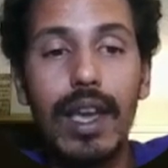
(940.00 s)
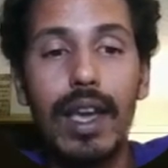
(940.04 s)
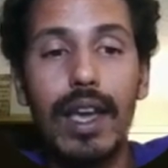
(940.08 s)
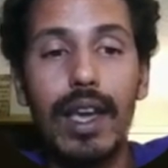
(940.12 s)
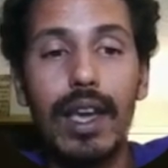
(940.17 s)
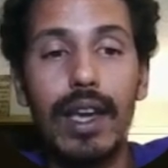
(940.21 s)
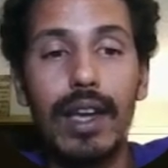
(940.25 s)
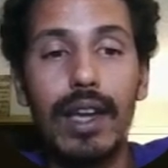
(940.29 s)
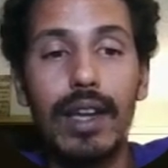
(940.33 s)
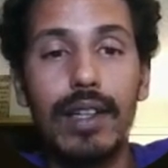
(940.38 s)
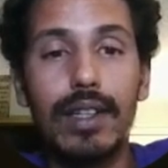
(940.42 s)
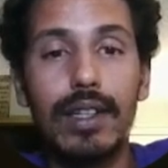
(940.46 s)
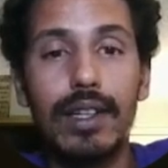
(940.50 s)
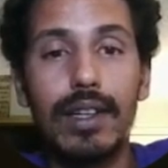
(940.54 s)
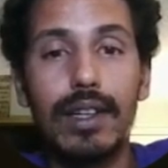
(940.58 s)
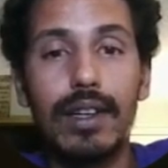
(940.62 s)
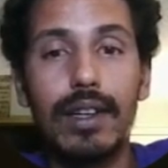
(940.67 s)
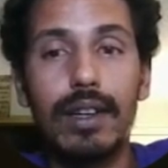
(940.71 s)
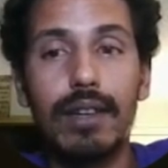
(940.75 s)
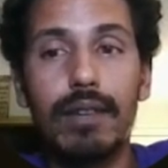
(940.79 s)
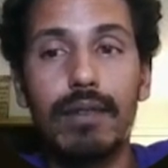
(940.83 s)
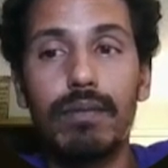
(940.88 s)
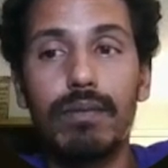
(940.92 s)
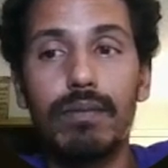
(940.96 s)
and
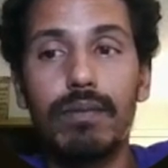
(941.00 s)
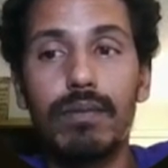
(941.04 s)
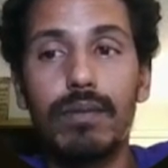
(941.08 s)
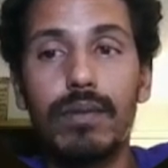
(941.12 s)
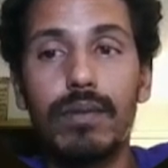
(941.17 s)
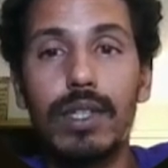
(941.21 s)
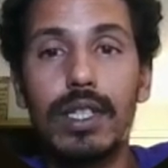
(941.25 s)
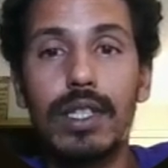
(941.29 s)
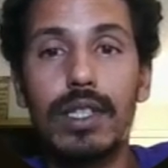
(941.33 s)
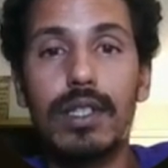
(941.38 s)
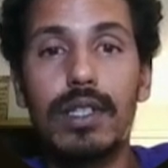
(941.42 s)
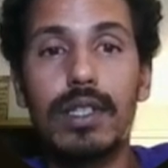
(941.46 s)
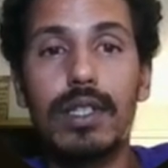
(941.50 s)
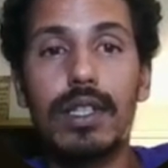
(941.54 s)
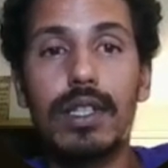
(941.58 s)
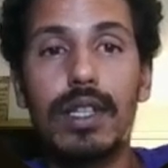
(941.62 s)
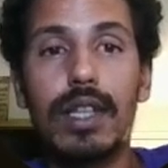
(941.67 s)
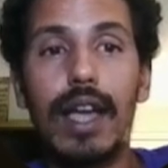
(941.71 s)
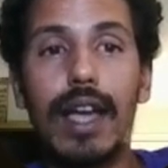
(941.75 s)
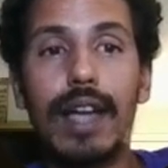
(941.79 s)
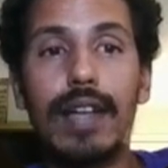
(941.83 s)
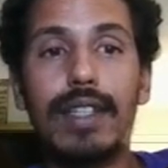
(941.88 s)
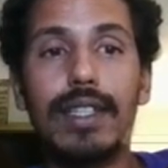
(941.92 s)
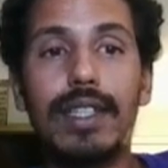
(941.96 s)
this
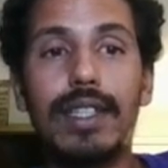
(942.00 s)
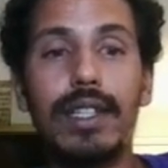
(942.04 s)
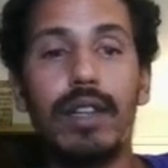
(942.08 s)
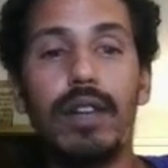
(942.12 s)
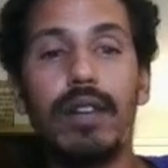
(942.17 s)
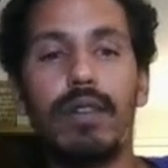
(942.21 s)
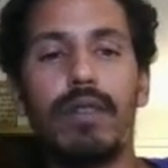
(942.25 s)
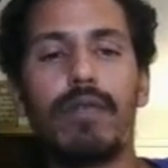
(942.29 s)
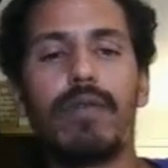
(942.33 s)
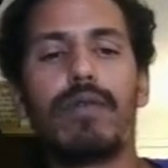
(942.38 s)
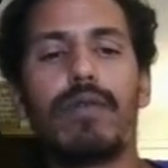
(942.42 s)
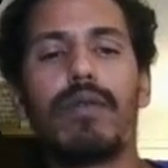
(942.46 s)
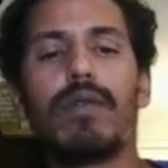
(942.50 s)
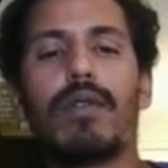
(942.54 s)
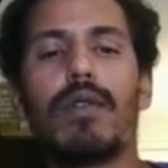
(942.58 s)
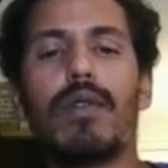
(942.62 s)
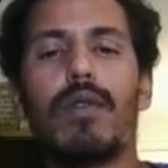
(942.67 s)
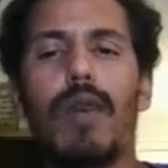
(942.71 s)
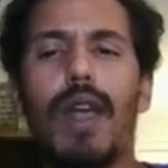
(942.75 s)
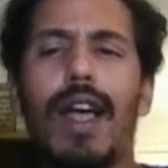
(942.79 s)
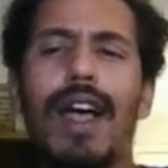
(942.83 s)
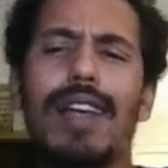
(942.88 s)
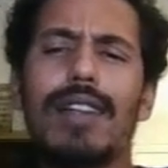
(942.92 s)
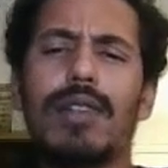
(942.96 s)
idea of
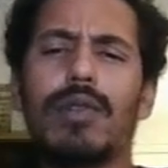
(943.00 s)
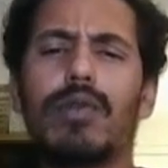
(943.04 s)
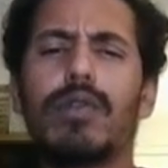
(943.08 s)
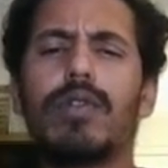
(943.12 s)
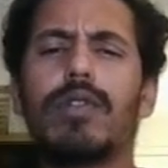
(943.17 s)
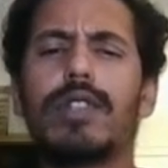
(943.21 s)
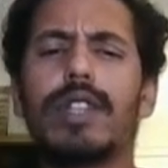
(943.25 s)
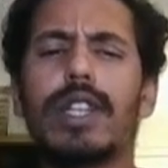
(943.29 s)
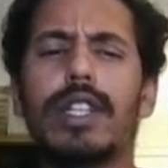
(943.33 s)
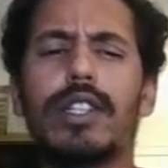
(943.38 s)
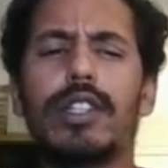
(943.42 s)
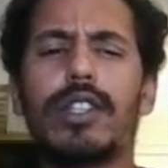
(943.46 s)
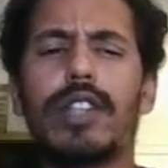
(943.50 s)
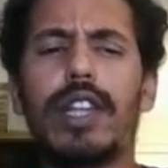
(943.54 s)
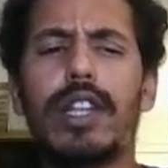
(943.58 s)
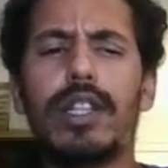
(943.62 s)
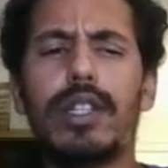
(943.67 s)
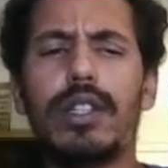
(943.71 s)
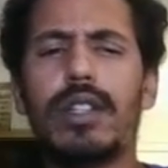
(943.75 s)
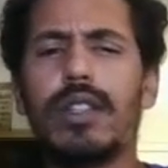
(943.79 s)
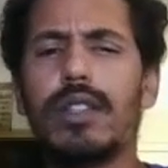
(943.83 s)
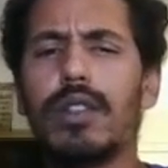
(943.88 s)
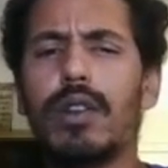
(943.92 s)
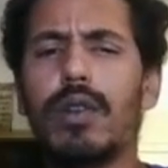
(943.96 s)
grassroots
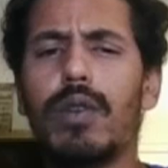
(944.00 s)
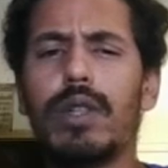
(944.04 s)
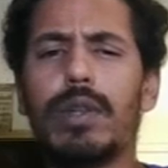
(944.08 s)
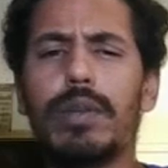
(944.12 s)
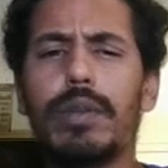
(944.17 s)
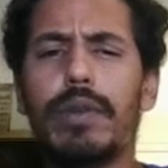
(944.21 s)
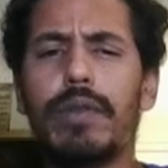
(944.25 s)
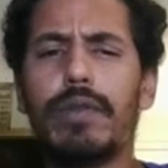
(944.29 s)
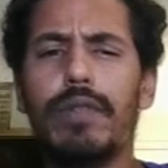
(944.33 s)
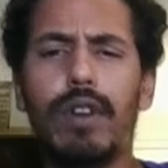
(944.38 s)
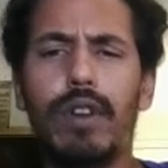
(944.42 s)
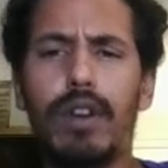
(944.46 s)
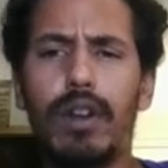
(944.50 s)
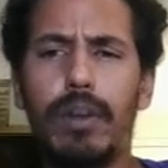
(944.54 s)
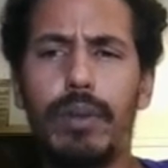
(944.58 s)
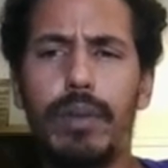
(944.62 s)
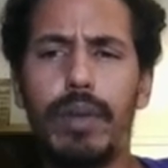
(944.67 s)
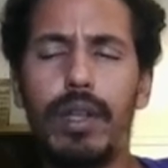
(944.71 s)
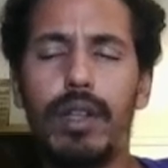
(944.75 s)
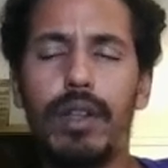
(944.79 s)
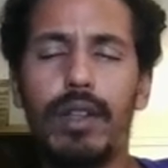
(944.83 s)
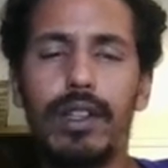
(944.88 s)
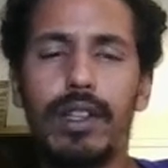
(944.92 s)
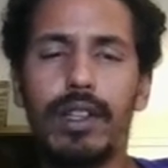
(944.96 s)
education has always been very
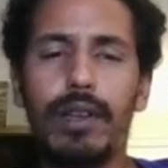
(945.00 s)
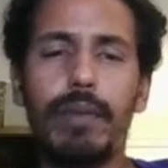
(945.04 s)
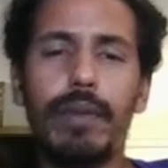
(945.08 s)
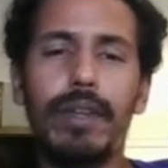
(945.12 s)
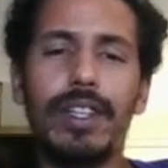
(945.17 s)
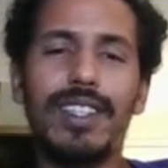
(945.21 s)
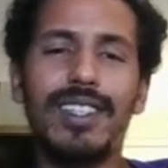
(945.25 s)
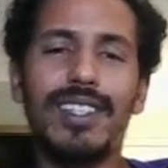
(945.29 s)
appealing to me.